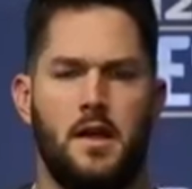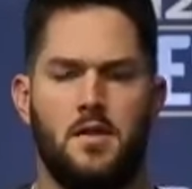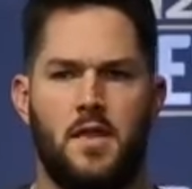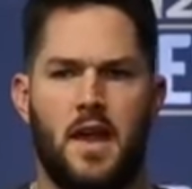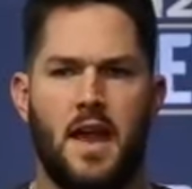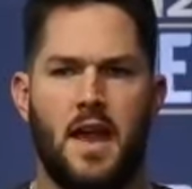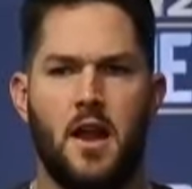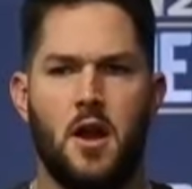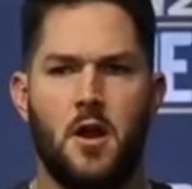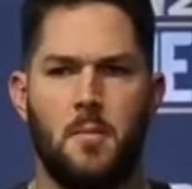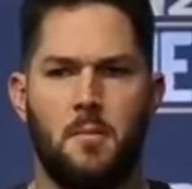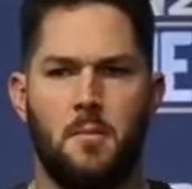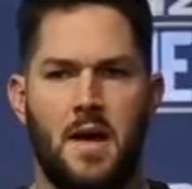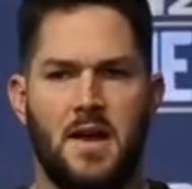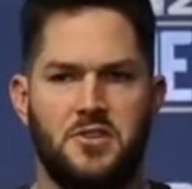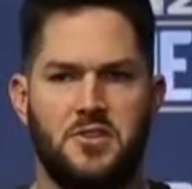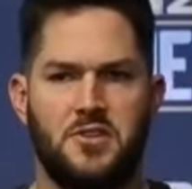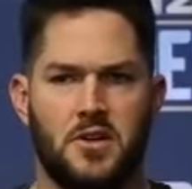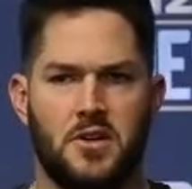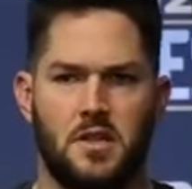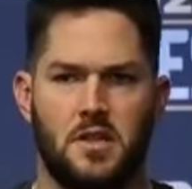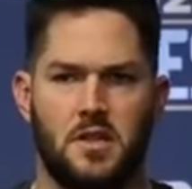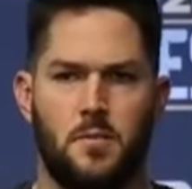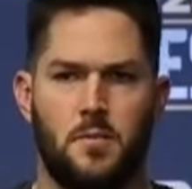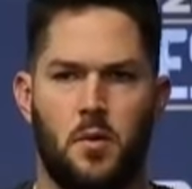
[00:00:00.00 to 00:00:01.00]
They got our
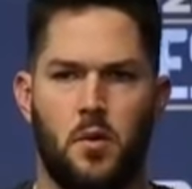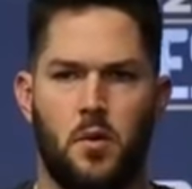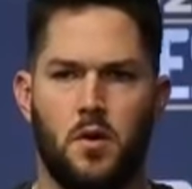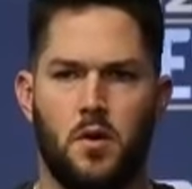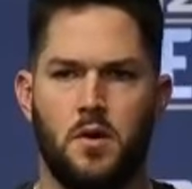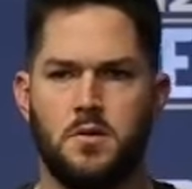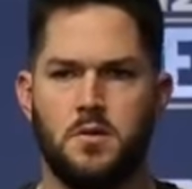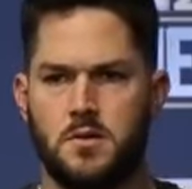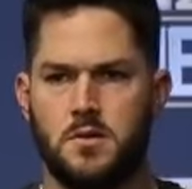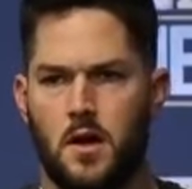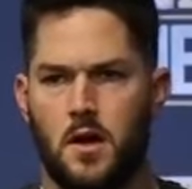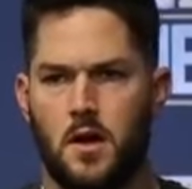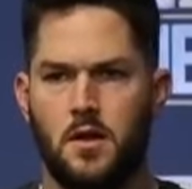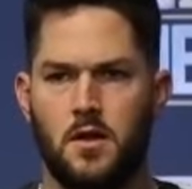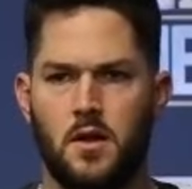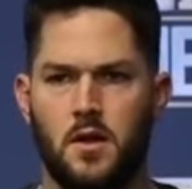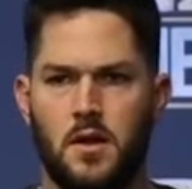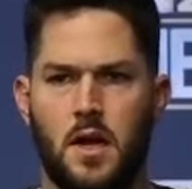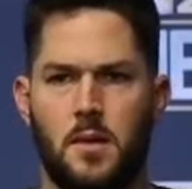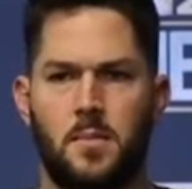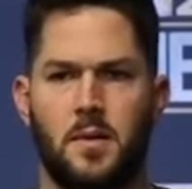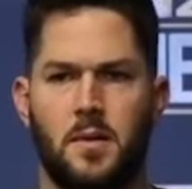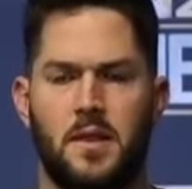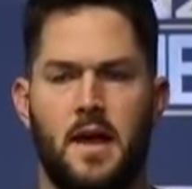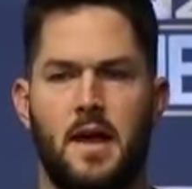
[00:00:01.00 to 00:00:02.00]
metrics on the board, so I'll look
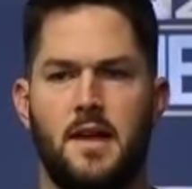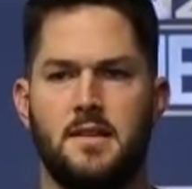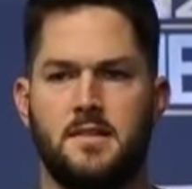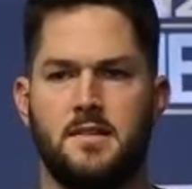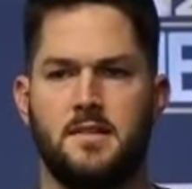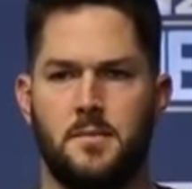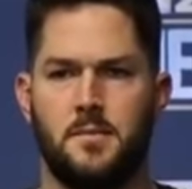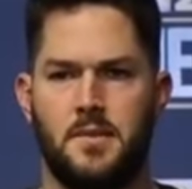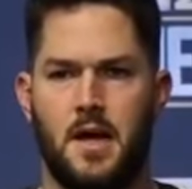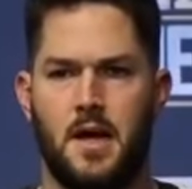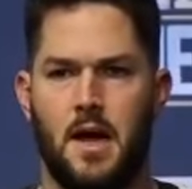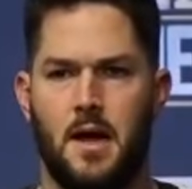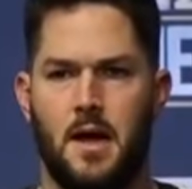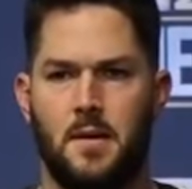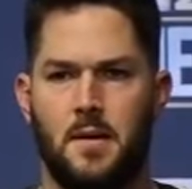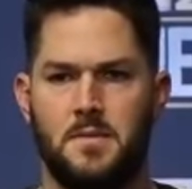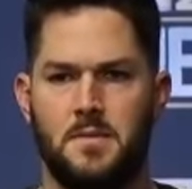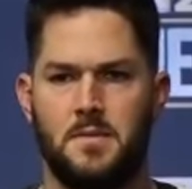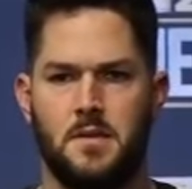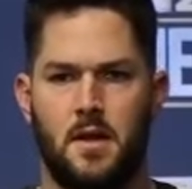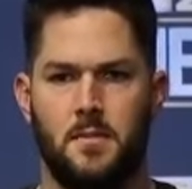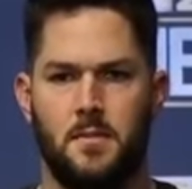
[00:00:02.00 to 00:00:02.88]
up at that sometimes.